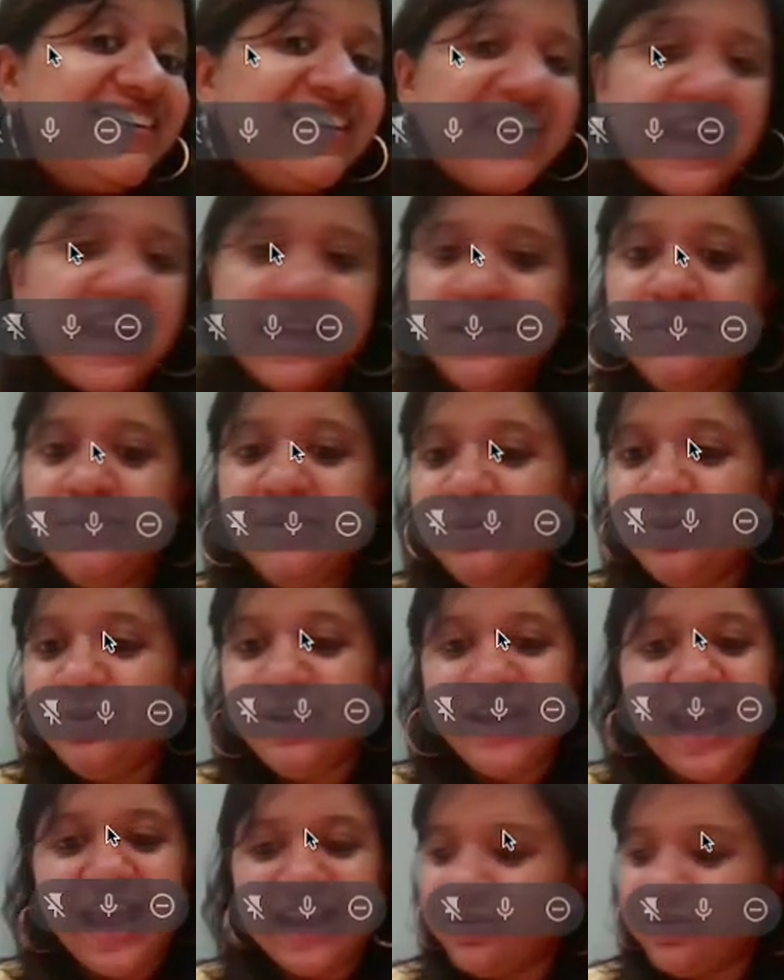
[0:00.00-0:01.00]
Anybody would
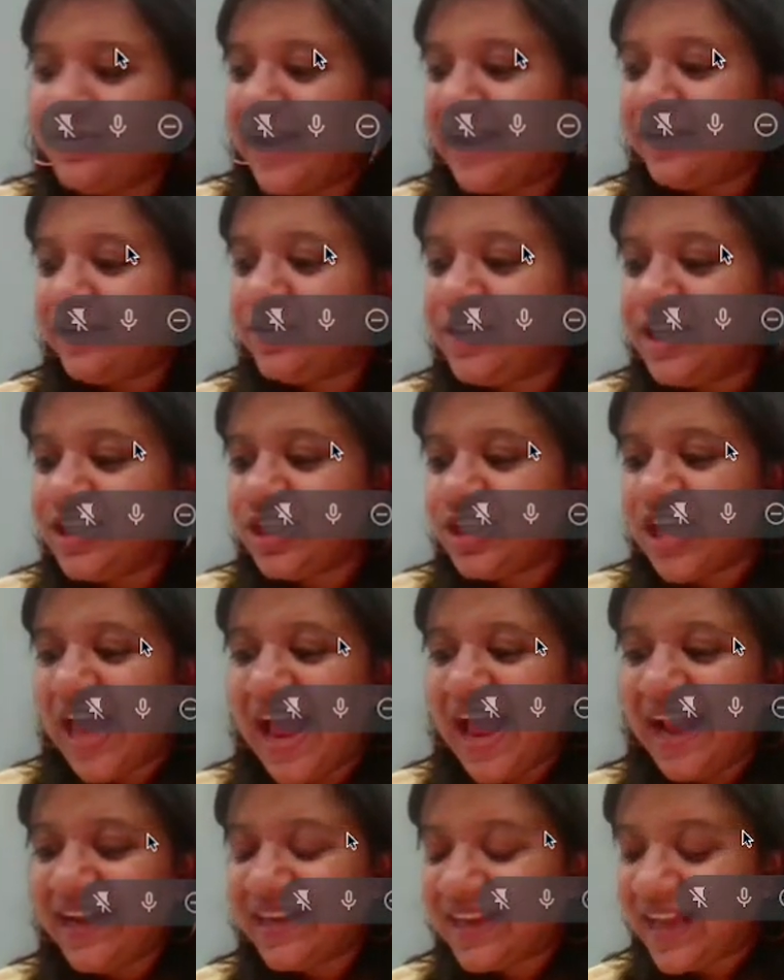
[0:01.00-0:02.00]
like to write in the
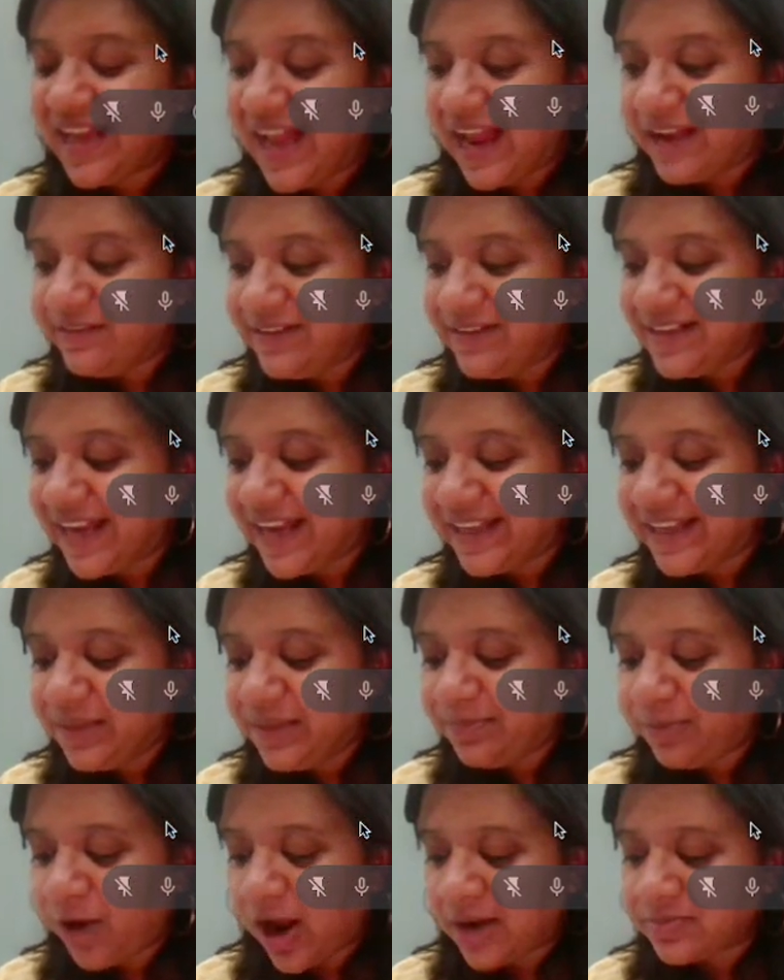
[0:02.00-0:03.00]
chat? I will get
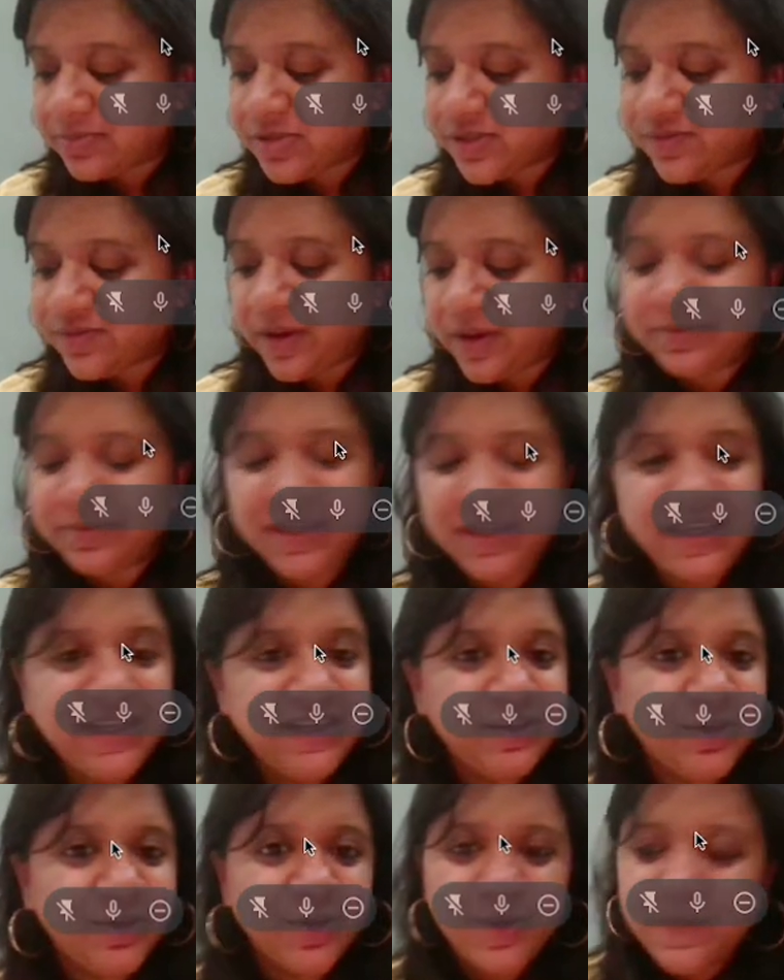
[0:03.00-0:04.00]
the prompts from
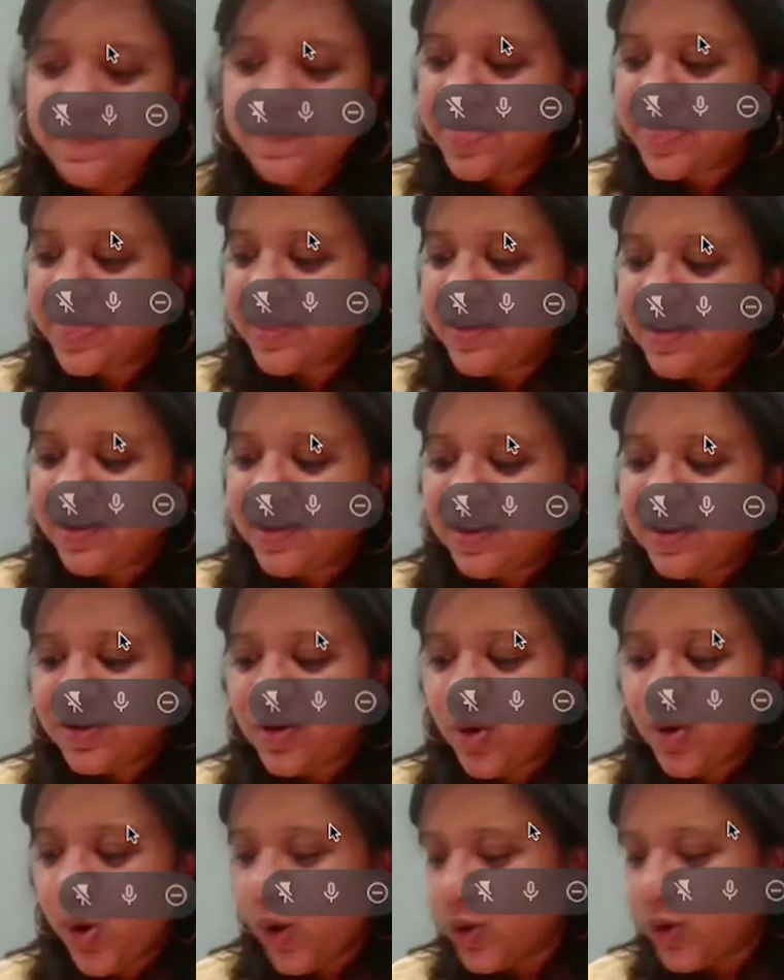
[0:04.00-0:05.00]
the,
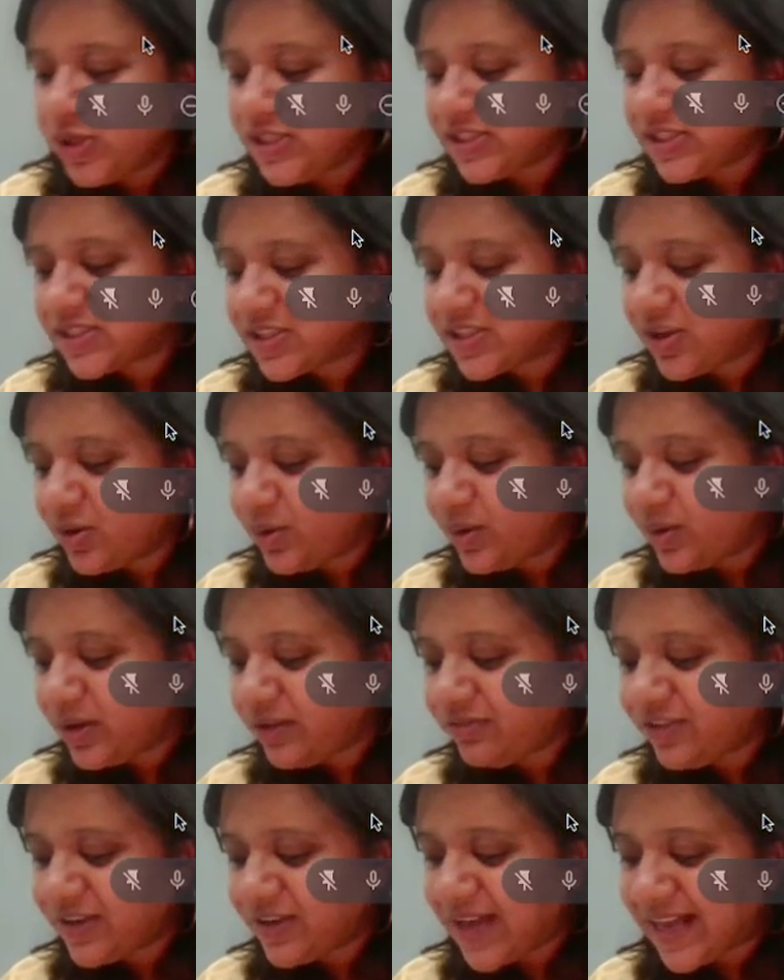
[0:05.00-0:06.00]
host. So
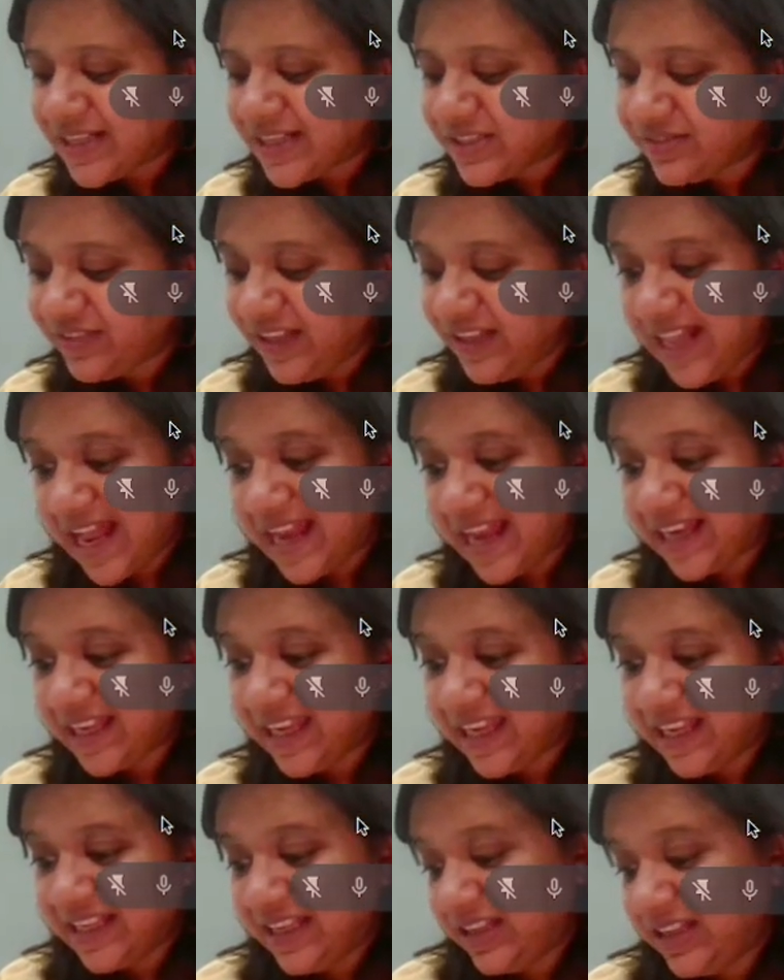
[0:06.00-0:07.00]
if you guys feel like,
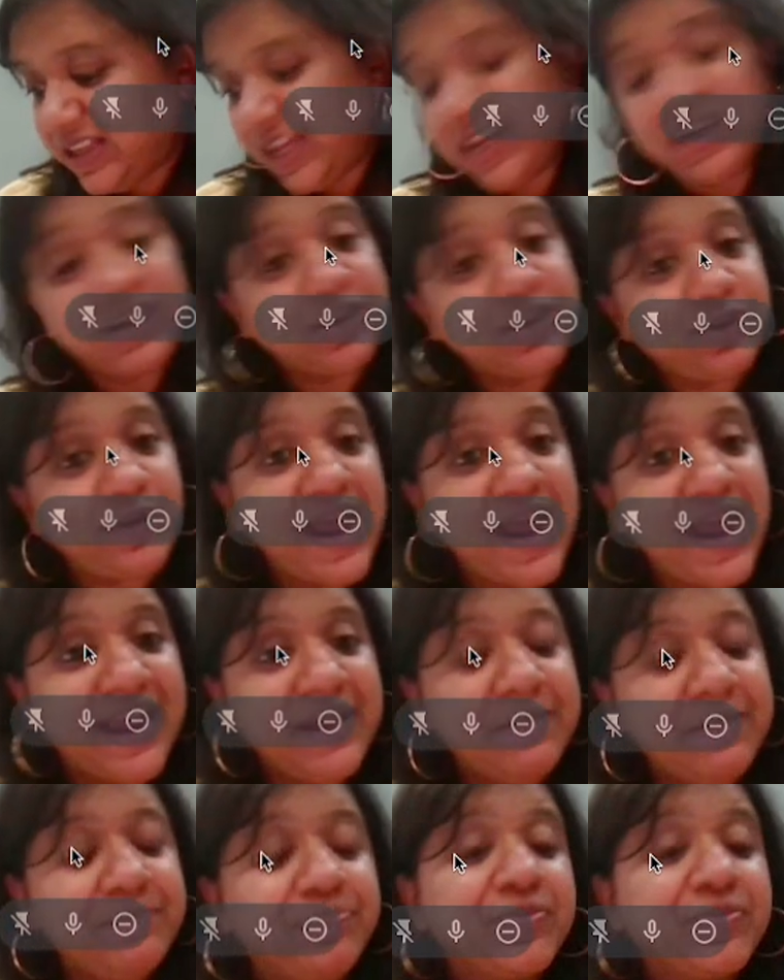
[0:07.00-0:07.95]
can take a try.